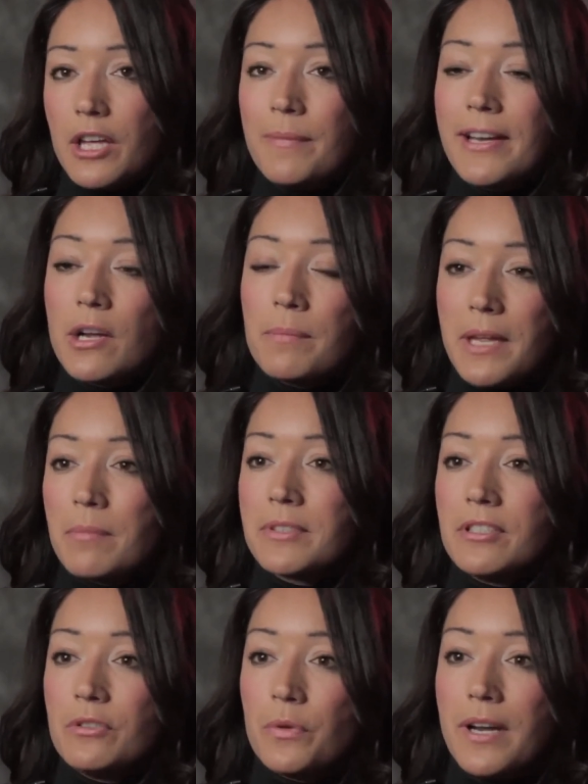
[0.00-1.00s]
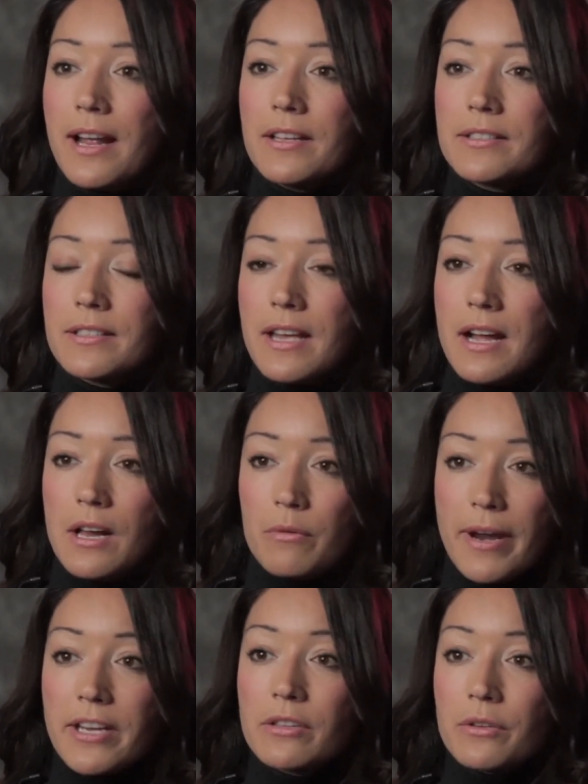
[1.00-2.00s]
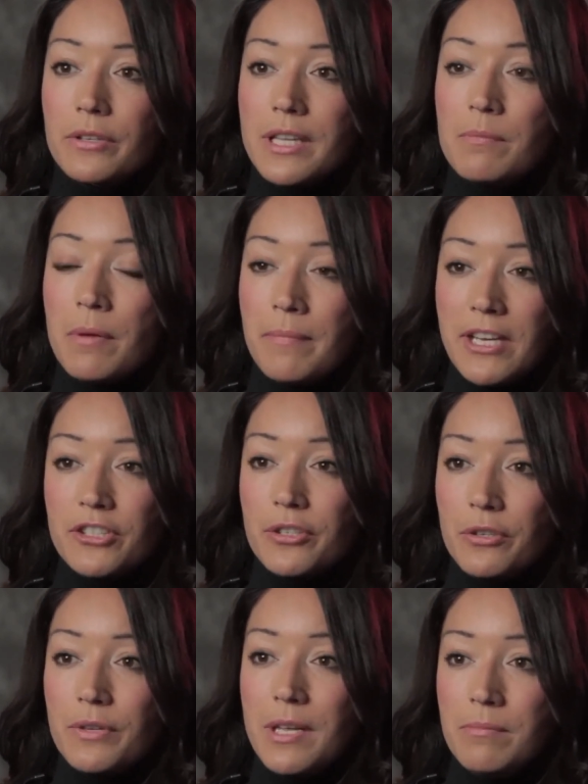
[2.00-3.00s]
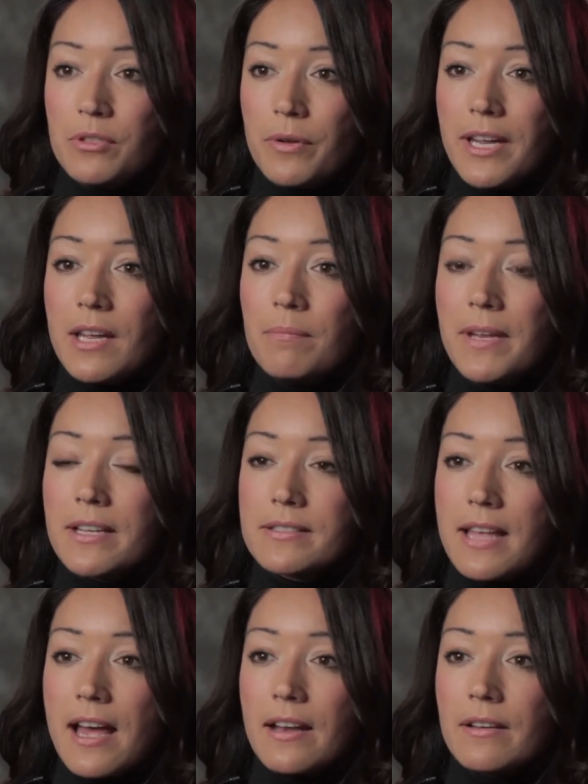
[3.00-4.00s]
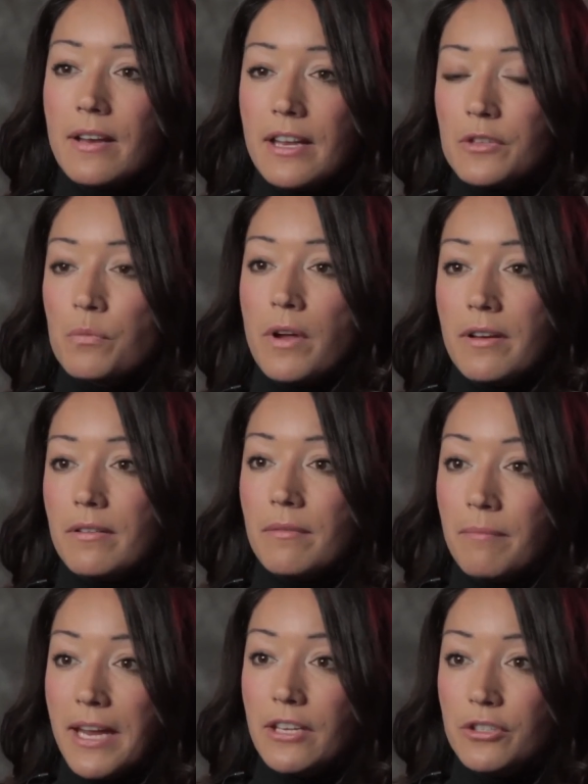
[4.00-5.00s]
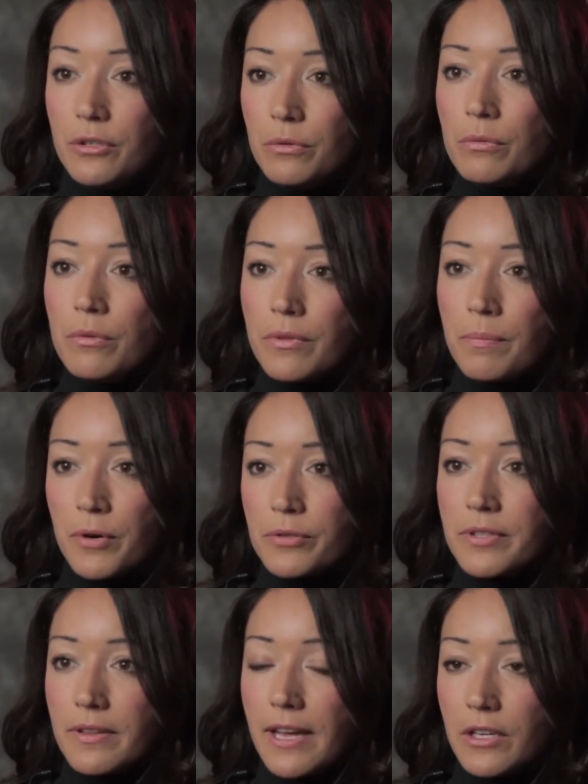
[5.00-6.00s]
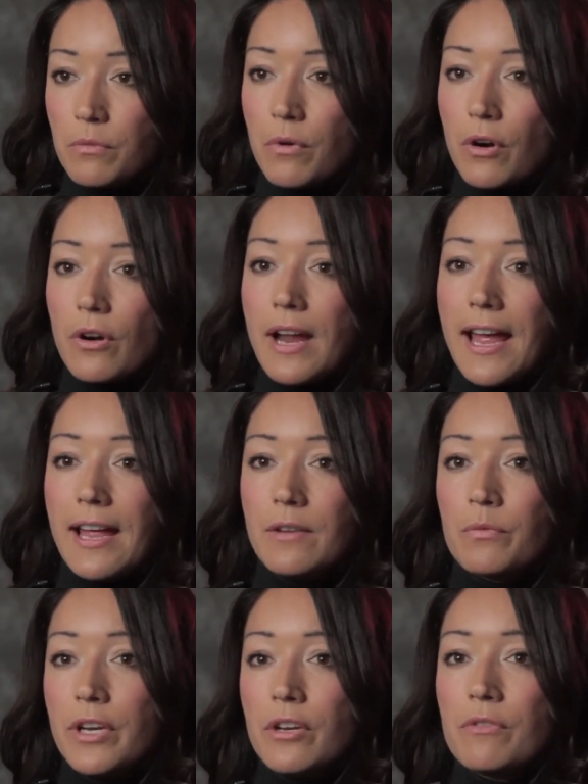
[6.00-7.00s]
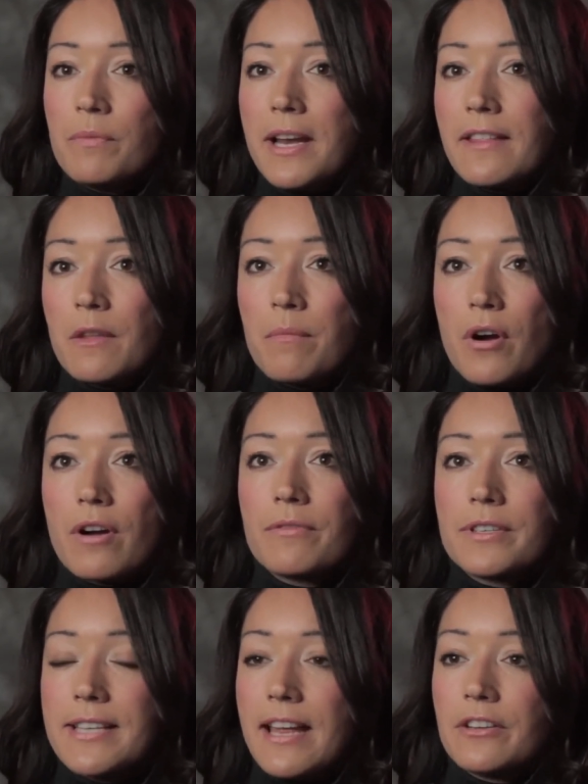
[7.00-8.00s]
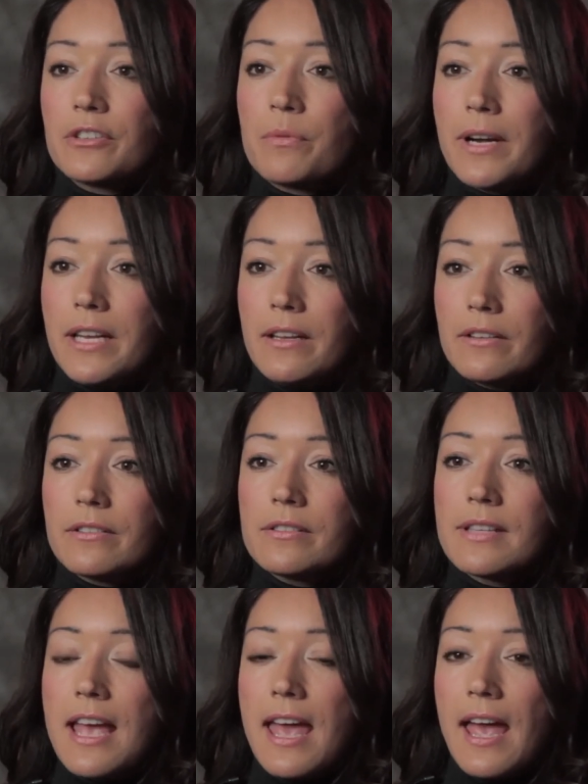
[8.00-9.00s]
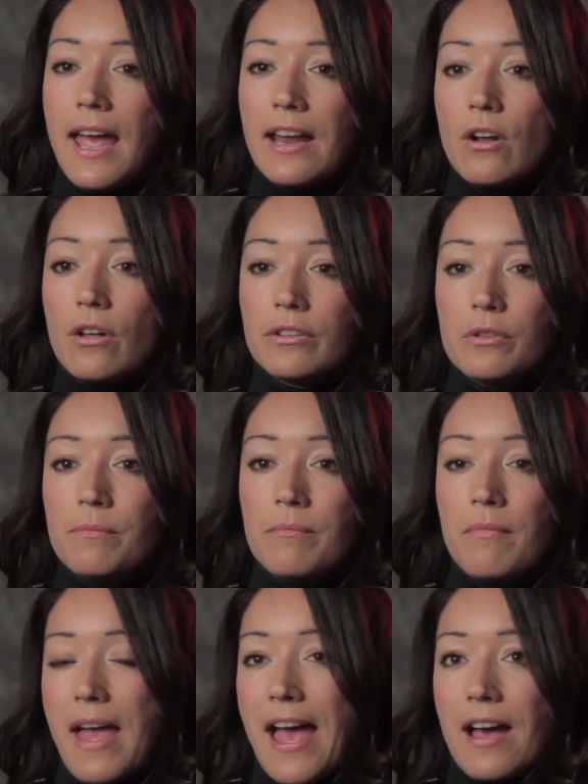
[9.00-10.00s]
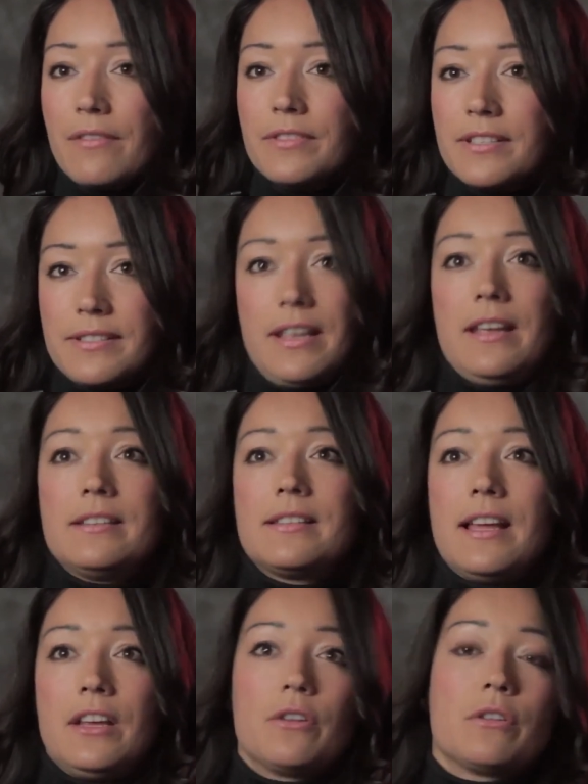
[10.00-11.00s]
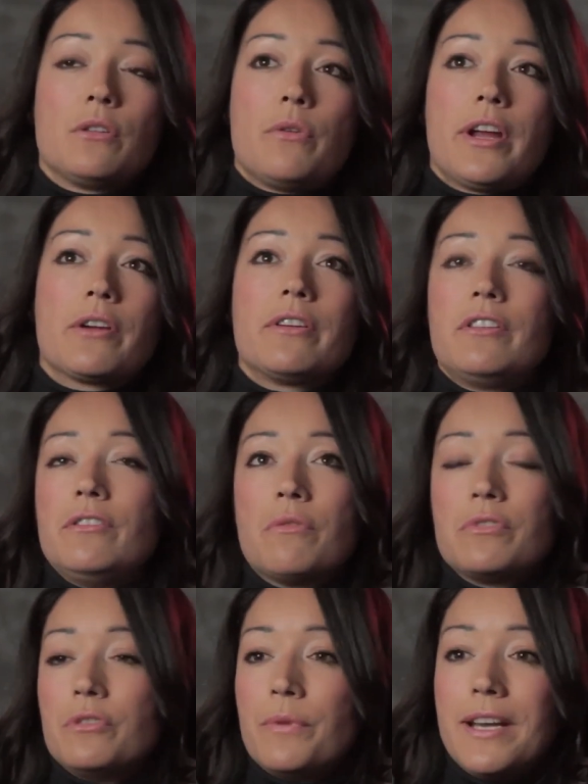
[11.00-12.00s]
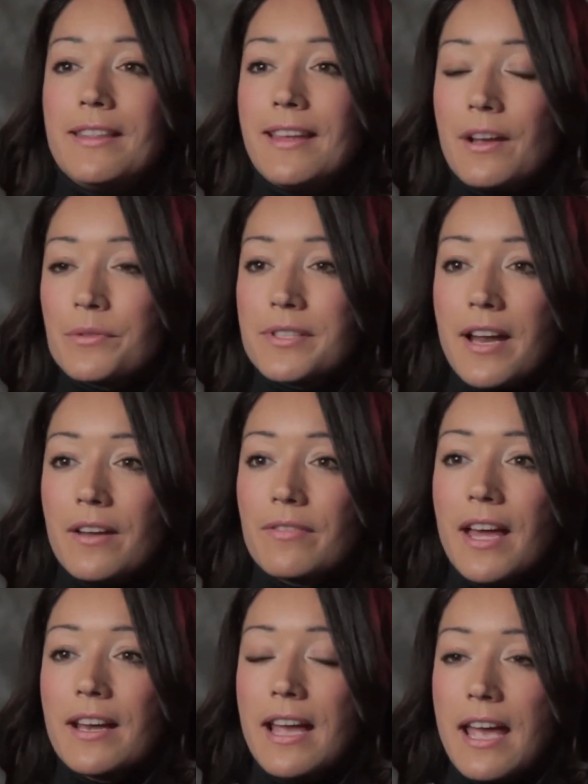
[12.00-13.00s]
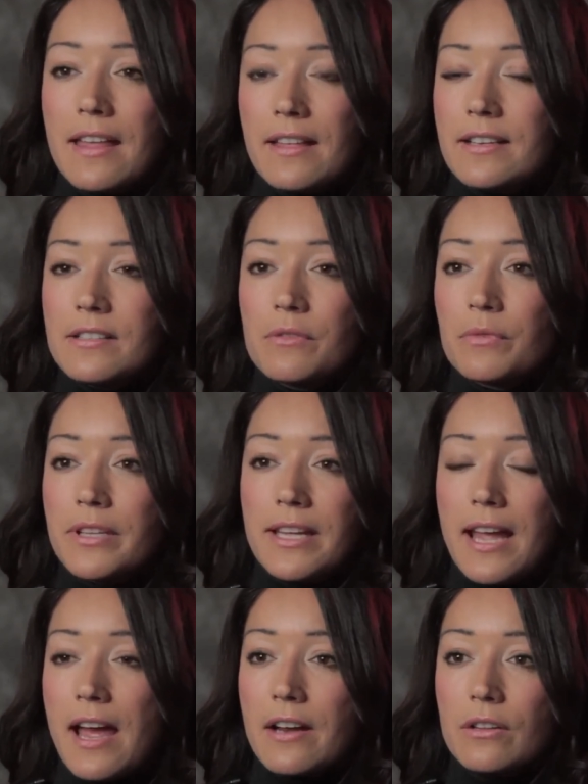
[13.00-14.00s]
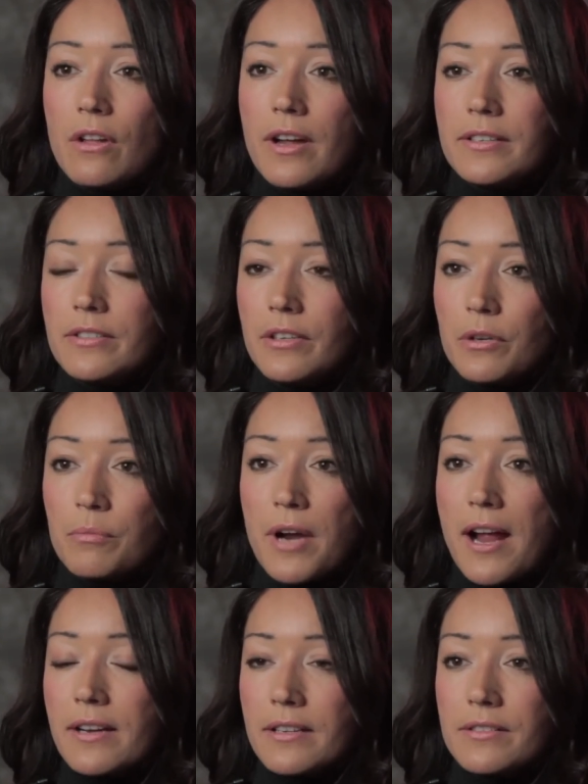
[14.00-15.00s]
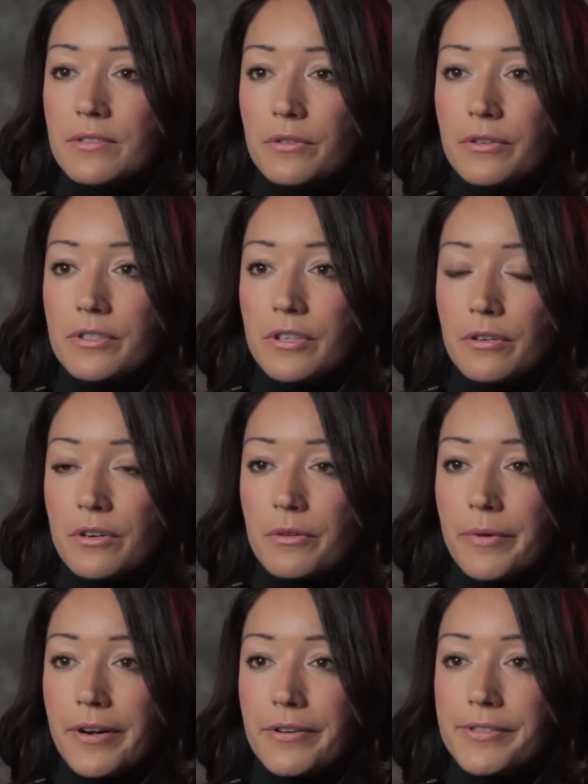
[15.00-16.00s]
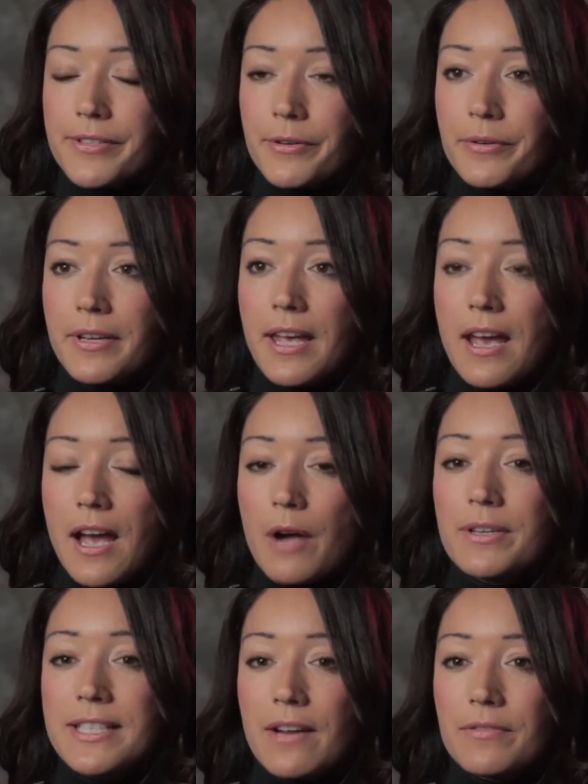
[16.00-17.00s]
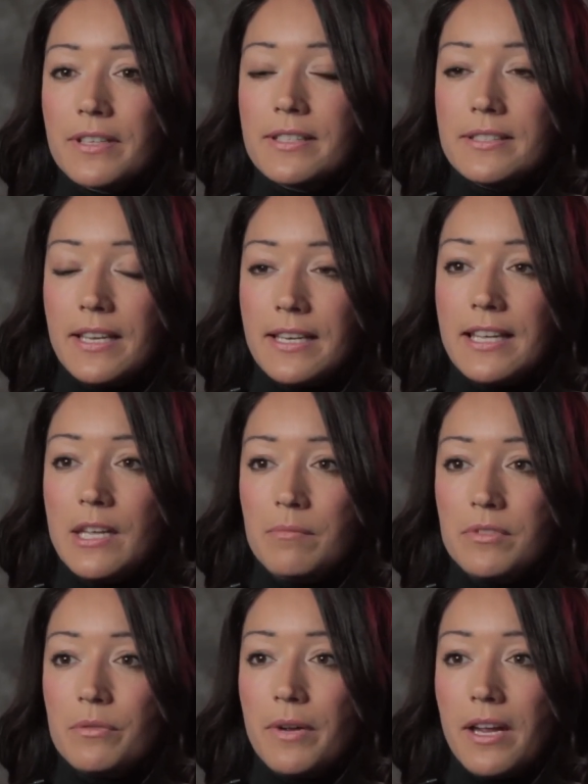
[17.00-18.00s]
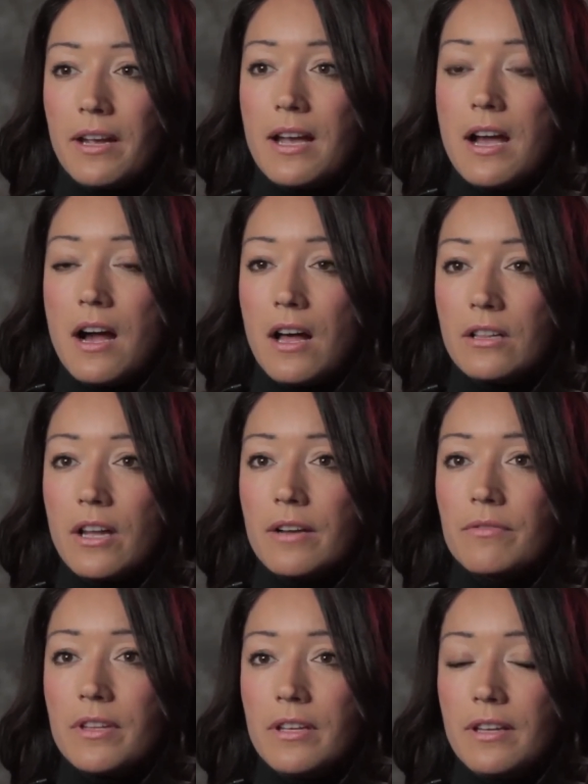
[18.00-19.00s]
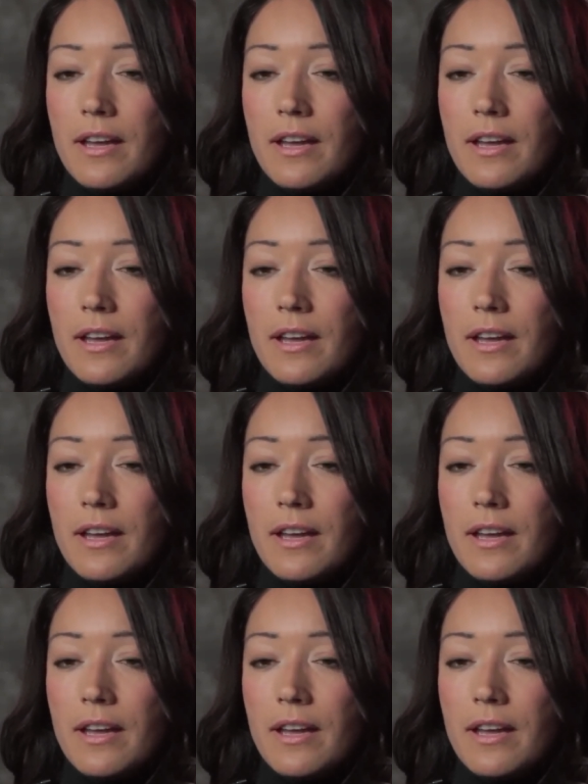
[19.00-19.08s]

You might not be able to do it as regularly, but make sure you keep doing it because that is what made you the person that you were. And when you've been at the bar for 10 or 20 years and all you have to say is that you're a lawyer and you don't do anything outside of that, that doesn't really add a lot to your practice or to your career. So I would definitely say to keep doing a lot of the